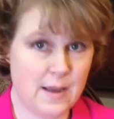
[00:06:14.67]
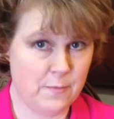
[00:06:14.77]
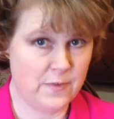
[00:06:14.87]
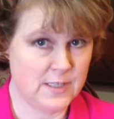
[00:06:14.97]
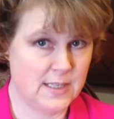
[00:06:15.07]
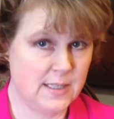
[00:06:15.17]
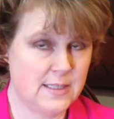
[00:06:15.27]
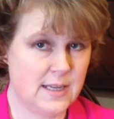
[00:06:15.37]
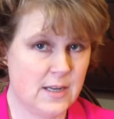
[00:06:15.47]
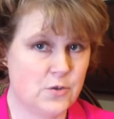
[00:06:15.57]

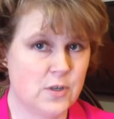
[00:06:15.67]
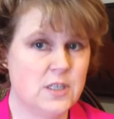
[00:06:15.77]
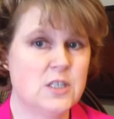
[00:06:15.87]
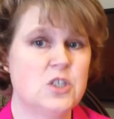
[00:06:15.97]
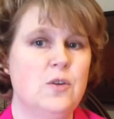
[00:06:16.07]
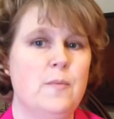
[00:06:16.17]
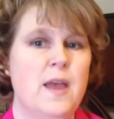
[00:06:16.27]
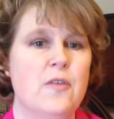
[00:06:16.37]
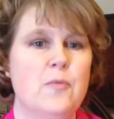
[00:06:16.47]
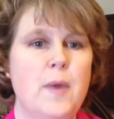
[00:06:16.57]
emphasis on traditional
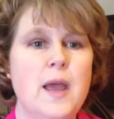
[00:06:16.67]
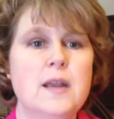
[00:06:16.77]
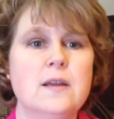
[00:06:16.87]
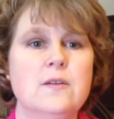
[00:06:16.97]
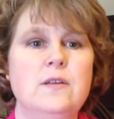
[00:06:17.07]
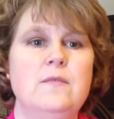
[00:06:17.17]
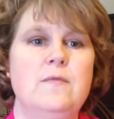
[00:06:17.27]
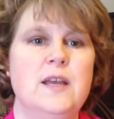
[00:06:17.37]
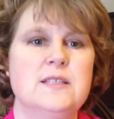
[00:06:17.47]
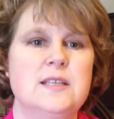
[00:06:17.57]
mathematical
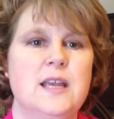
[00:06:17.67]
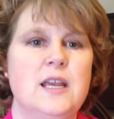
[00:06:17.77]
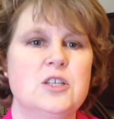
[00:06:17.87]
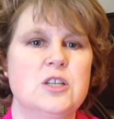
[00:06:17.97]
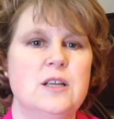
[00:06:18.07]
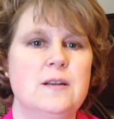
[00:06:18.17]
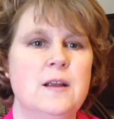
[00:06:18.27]
investigation